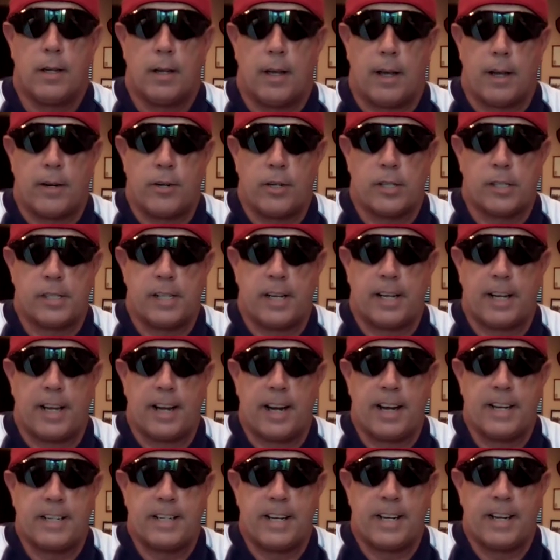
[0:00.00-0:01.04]
I just think at
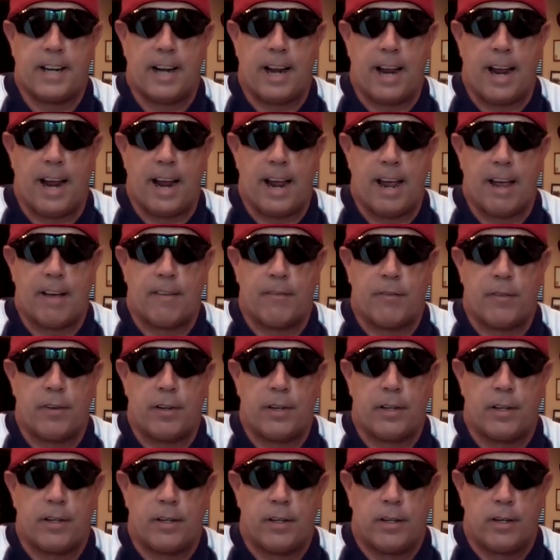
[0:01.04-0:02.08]
18.5,
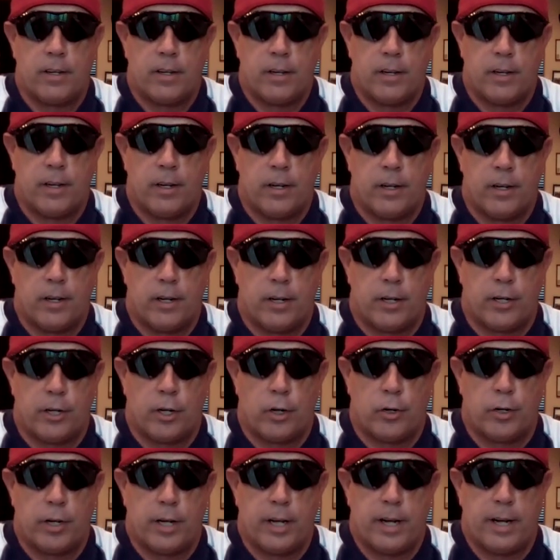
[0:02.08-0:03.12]

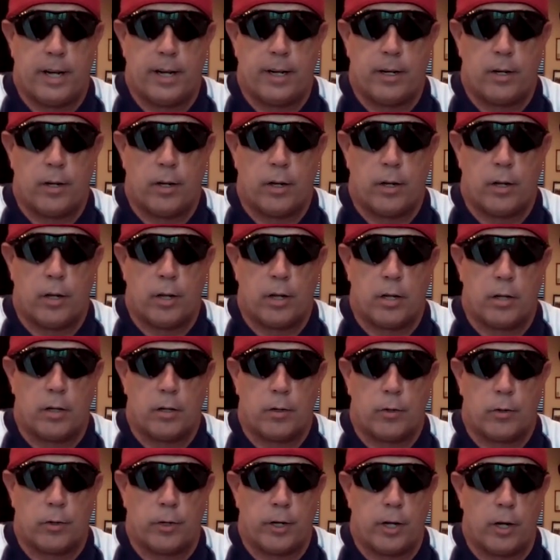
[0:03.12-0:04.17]
you're getting,
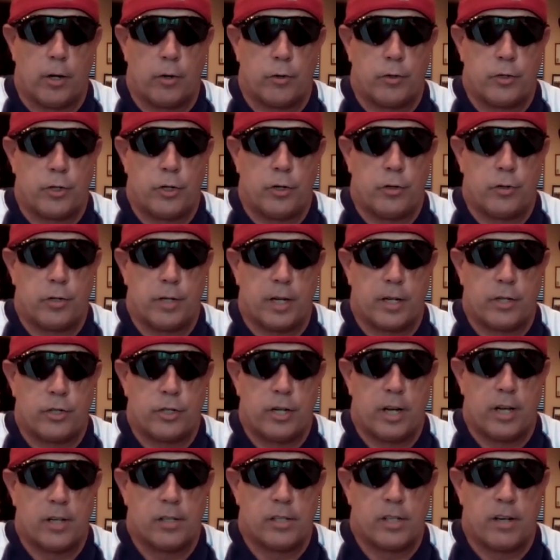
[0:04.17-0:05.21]
you know, 2
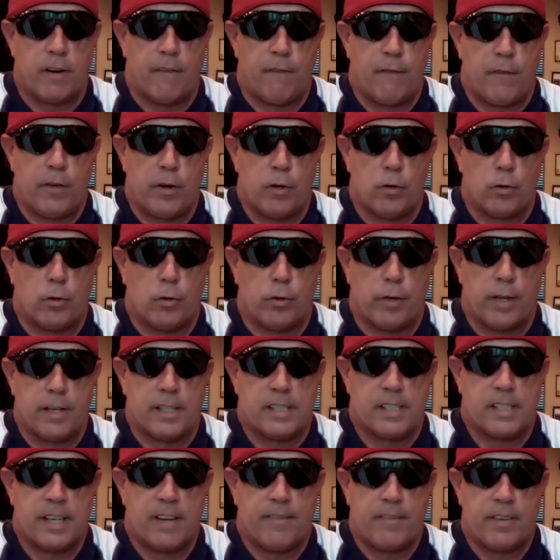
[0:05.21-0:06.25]
touchdowns and a field goal.
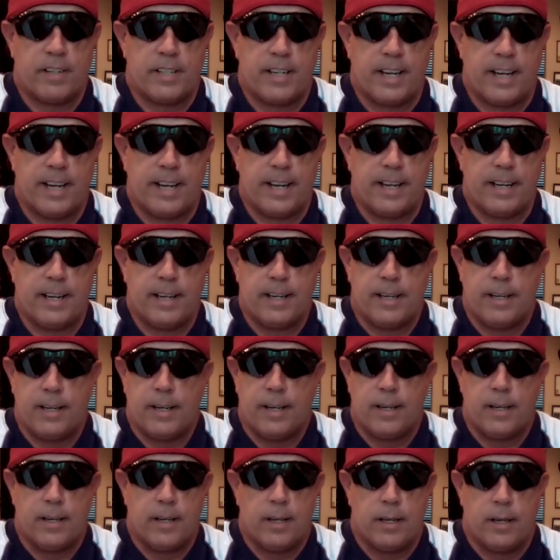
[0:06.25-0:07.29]
That's 17.
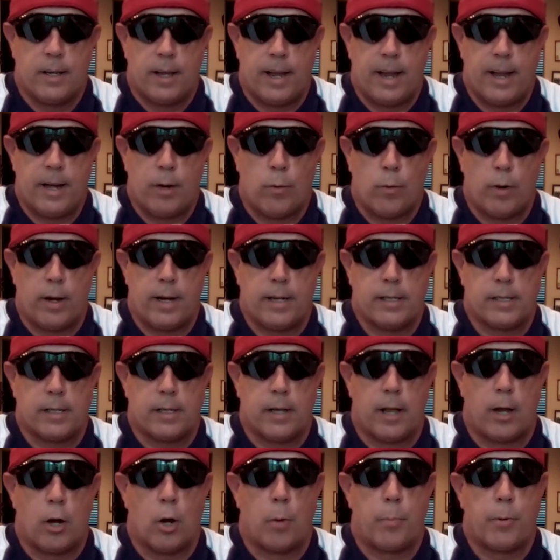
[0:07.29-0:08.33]
Anyways,
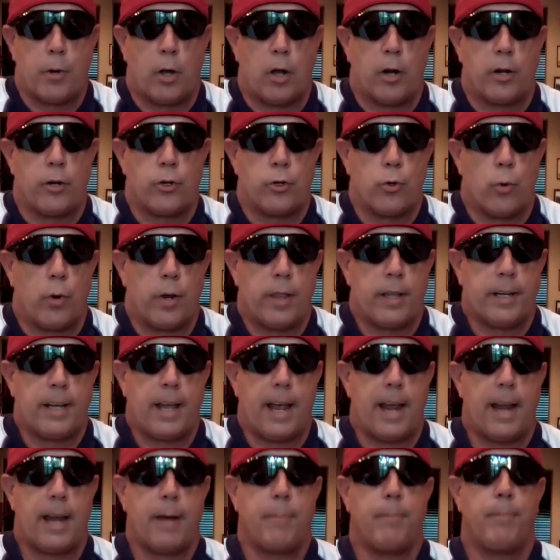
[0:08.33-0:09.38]
I hope y'all enjoy the
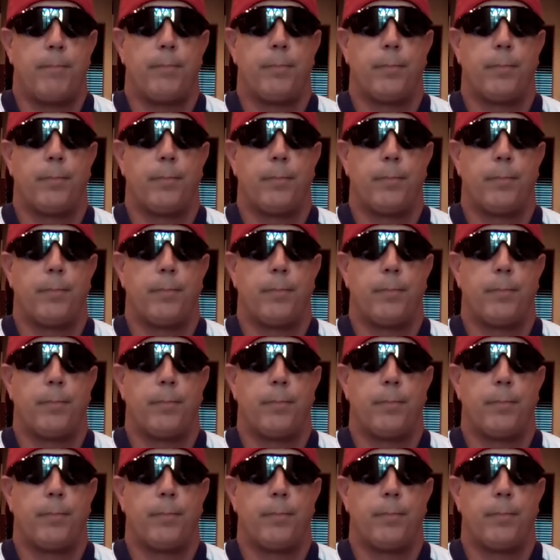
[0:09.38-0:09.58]
game.